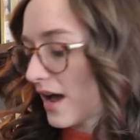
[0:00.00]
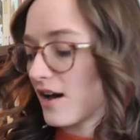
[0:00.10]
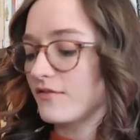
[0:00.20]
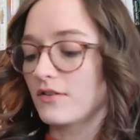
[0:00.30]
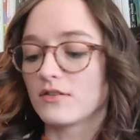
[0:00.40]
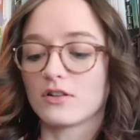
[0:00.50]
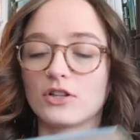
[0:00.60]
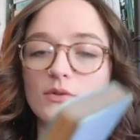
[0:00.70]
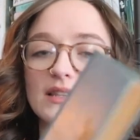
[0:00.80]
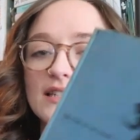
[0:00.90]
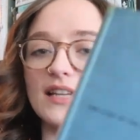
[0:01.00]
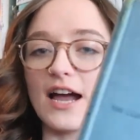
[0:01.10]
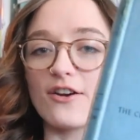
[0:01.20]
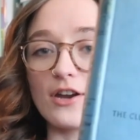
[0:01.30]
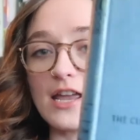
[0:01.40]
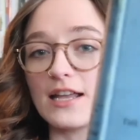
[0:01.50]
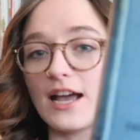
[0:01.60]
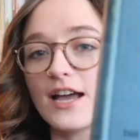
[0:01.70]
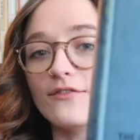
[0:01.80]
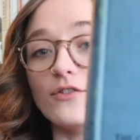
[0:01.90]
have The Clue in the Diary, and
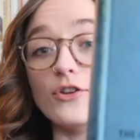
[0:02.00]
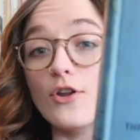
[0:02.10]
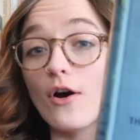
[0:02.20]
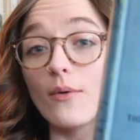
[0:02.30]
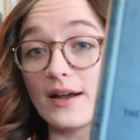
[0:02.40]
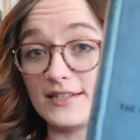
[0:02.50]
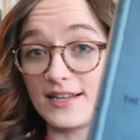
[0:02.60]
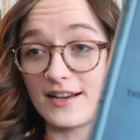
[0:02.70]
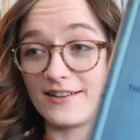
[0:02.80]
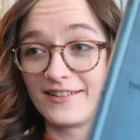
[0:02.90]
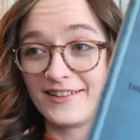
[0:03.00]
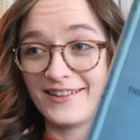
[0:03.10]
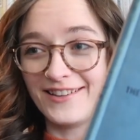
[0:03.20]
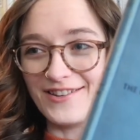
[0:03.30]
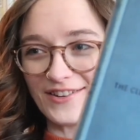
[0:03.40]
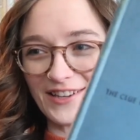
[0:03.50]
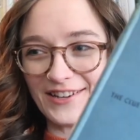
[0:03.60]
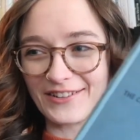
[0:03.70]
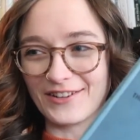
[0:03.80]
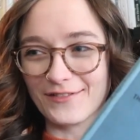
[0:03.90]
I have no idea. You can
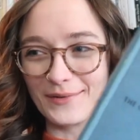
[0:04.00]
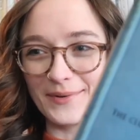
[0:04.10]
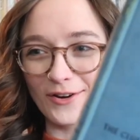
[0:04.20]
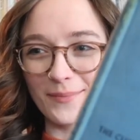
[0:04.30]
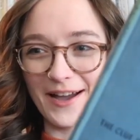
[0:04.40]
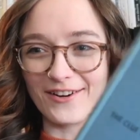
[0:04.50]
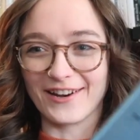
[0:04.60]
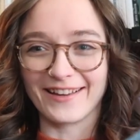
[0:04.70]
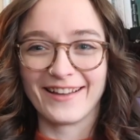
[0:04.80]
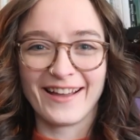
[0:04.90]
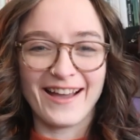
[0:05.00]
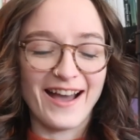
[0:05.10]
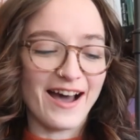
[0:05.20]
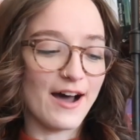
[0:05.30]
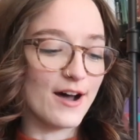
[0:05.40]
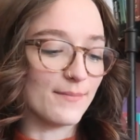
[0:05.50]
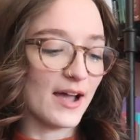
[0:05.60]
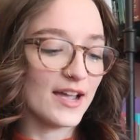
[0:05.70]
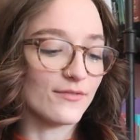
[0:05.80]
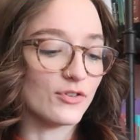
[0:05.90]
hear Clover pitter-pattering.
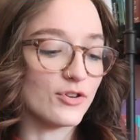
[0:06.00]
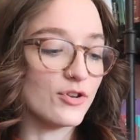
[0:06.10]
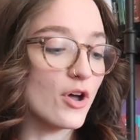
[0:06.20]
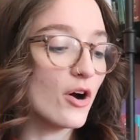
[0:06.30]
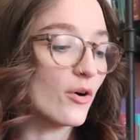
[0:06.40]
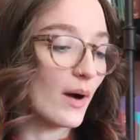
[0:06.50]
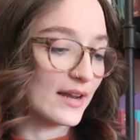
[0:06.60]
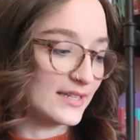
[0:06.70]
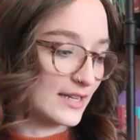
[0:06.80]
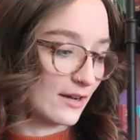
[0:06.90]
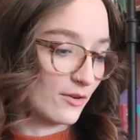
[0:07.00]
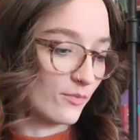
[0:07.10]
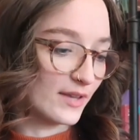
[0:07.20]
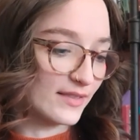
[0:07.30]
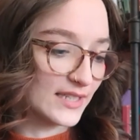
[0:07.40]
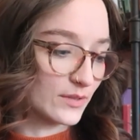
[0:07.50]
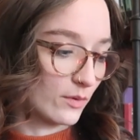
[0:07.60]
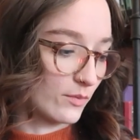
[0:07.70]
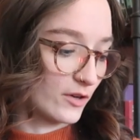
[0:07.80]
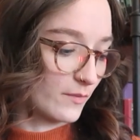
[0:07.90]
I have no idea when this
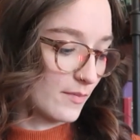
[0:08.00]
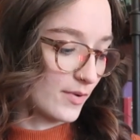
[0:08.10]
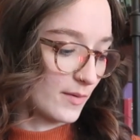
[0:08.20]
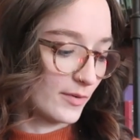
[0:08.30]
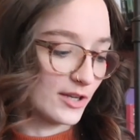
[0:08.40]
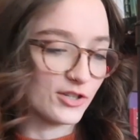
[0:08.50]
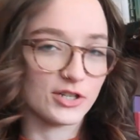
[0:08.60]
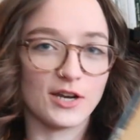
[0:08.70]
one would have been published.